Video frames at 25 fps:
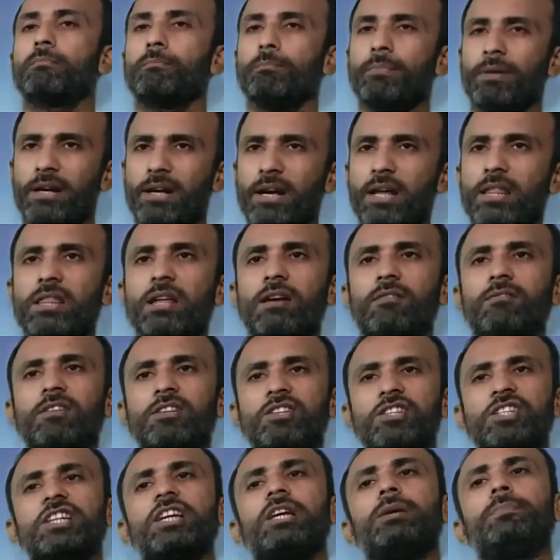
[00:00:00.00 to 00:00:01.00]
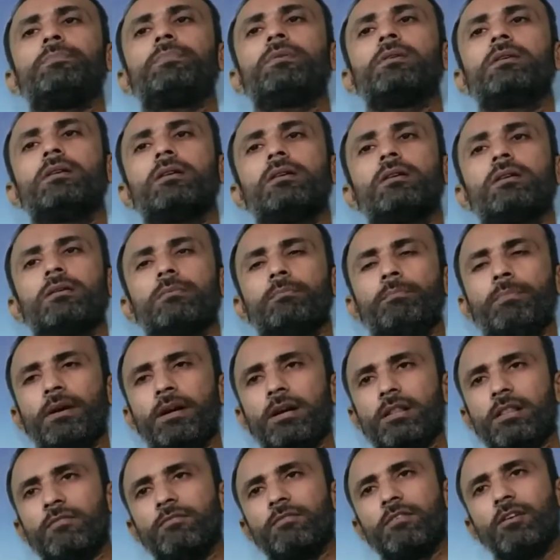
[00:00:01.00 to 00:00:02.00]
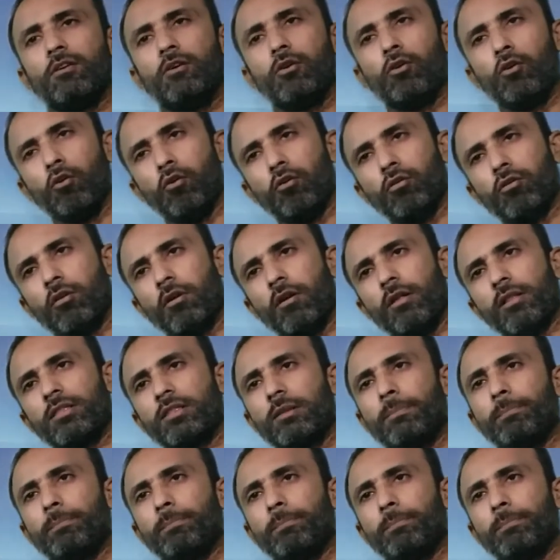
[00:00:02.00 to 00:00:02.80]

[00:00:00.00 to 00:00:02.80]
Because of the low cost,